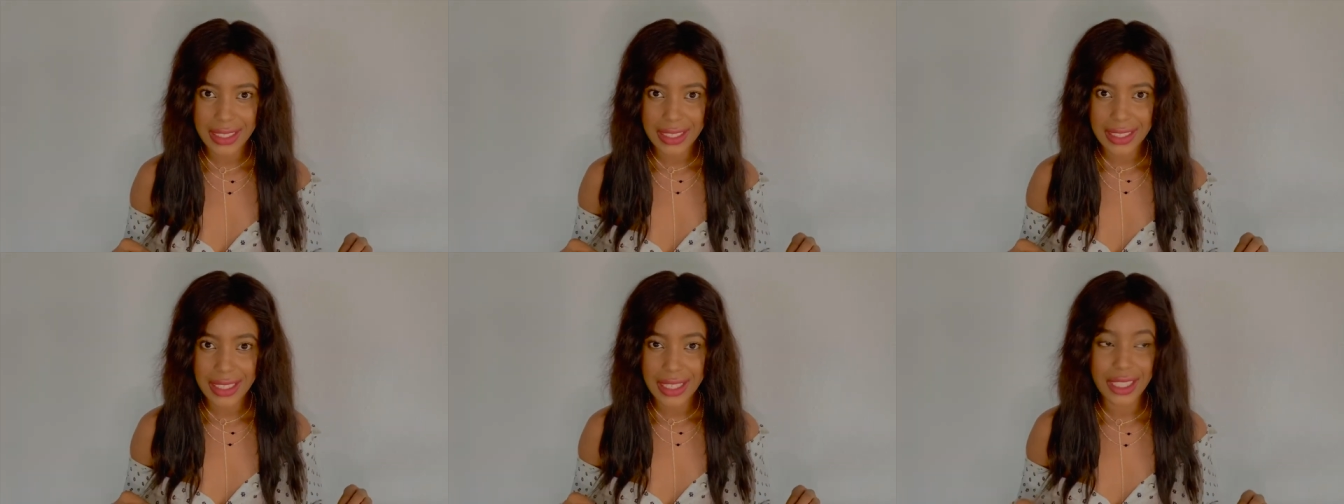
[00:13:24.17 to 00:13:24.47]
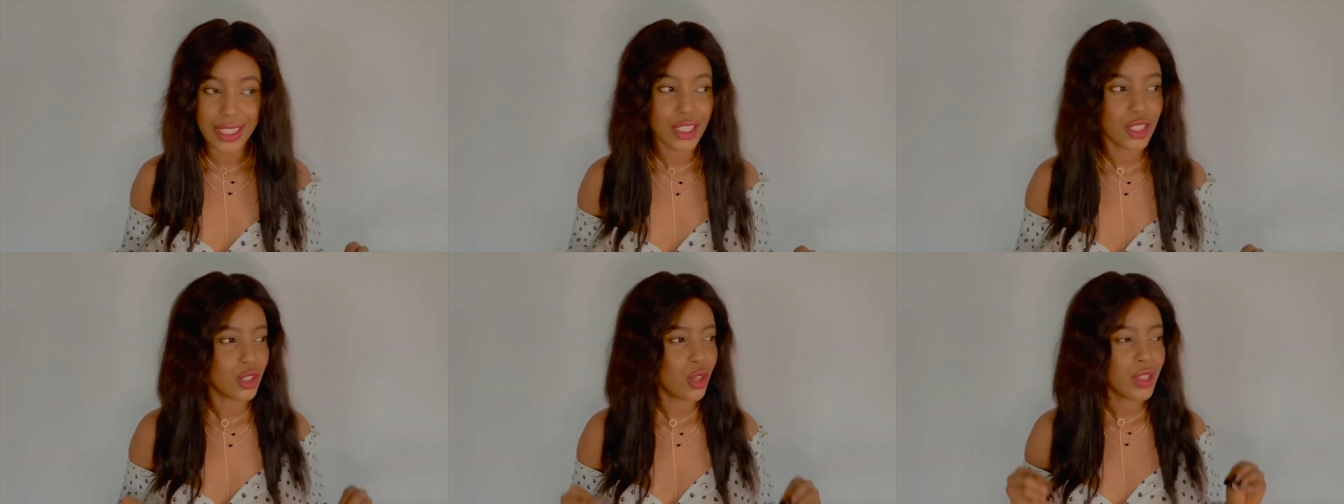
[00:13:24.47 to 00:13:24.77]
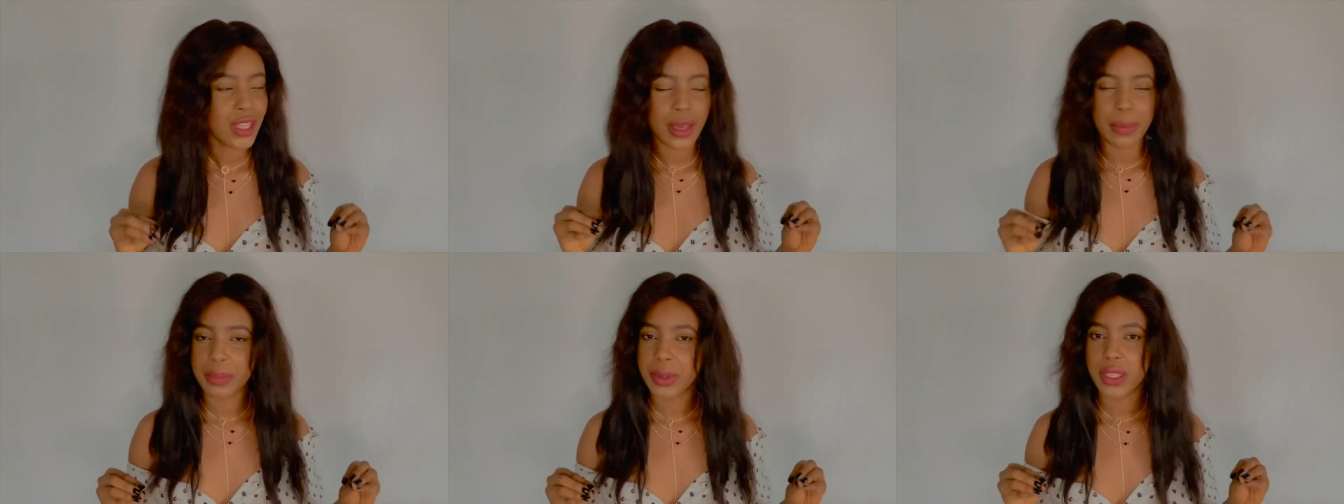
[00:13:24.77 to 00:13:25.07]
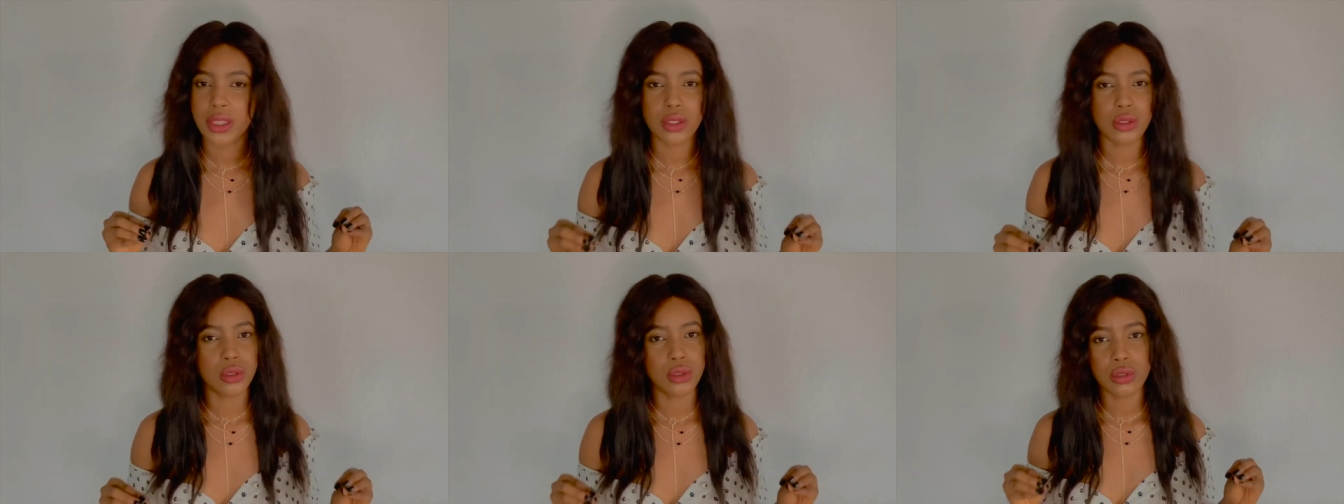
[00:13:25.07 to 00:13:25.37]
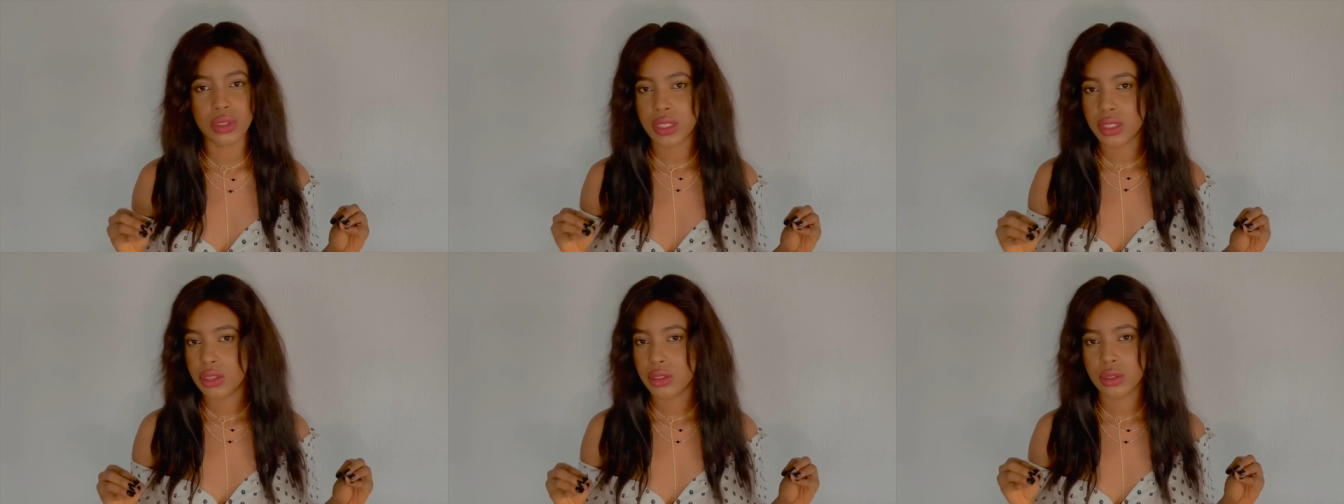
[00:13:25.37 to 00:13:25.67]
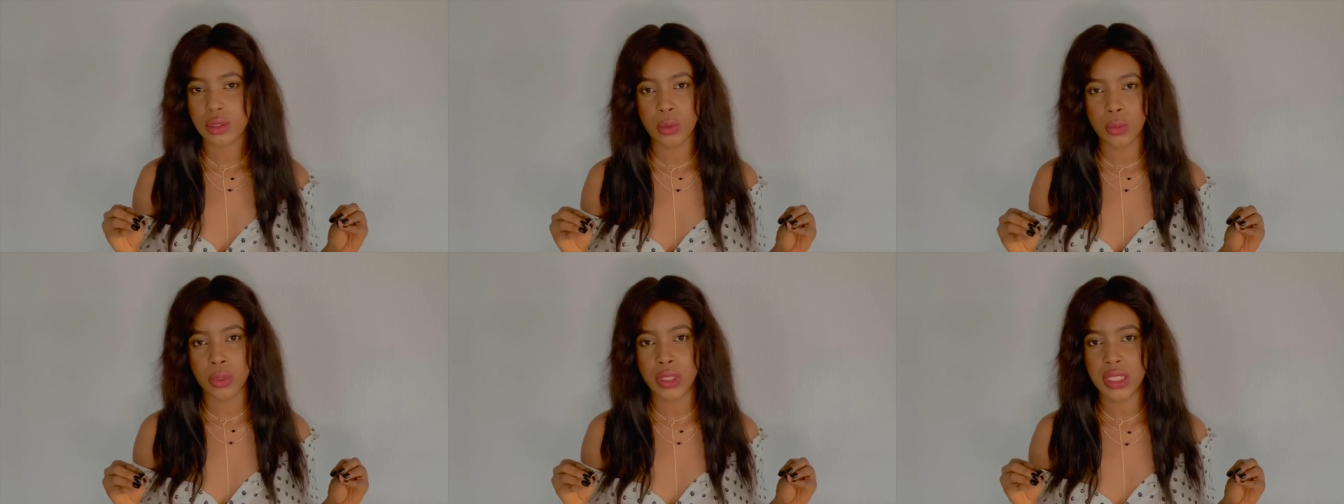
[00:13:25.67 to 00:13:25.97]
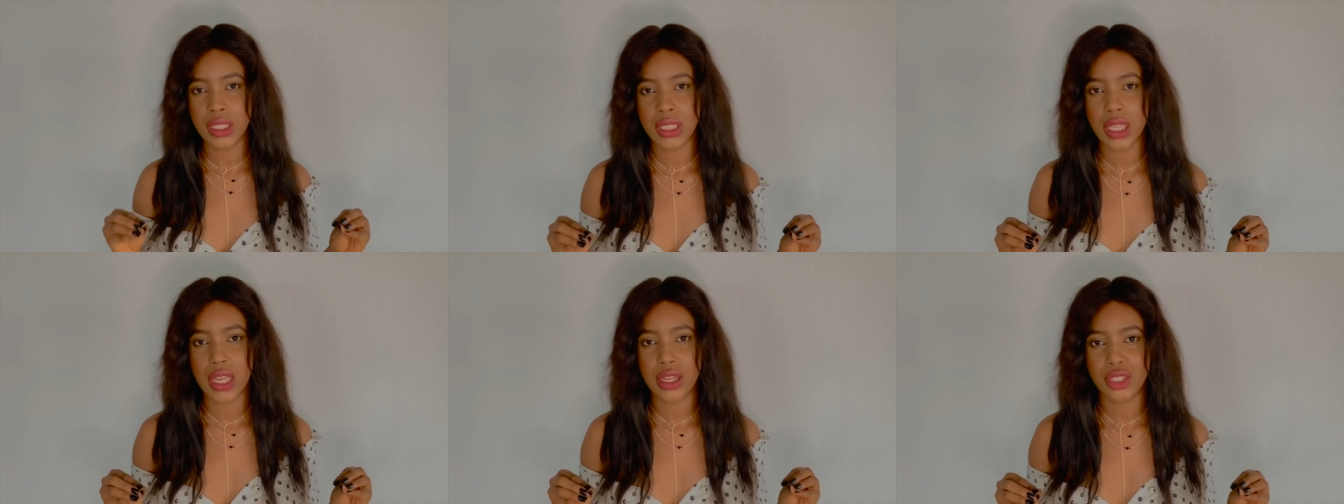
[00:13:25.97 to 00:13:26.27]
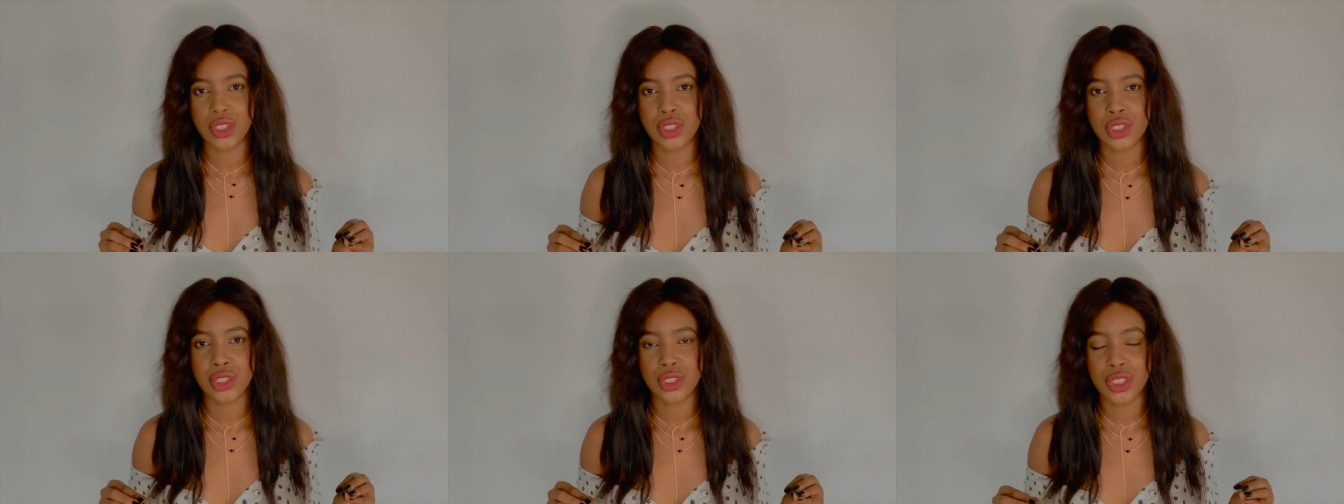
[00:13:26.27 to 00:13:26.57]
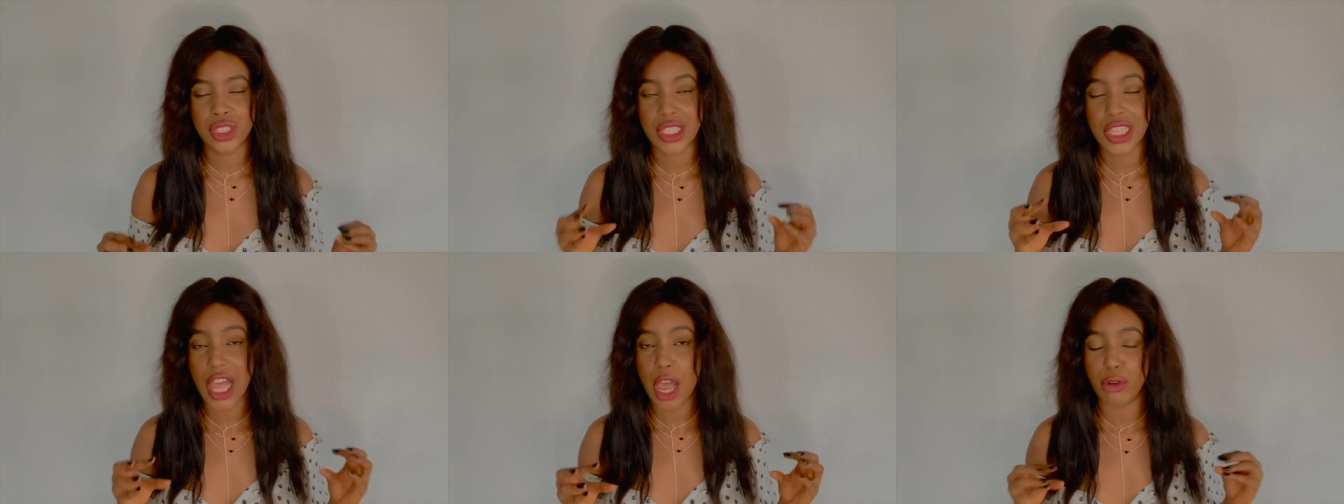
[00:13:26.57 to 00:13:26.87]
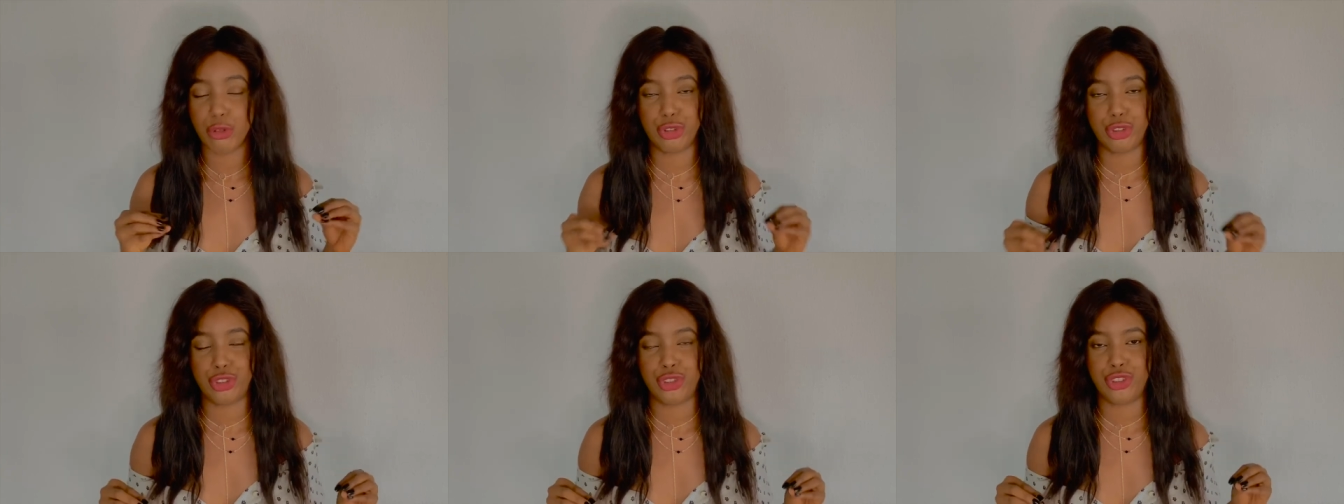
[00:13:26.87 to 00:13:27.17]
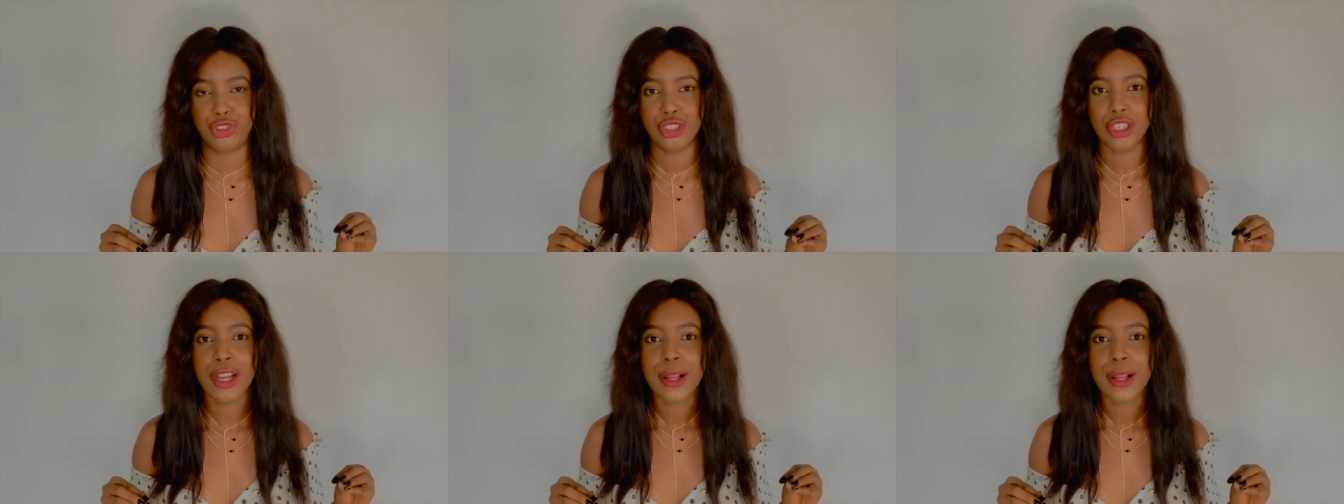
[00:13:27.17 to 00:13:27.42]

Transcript: it is unappealing to see someone slouch slouch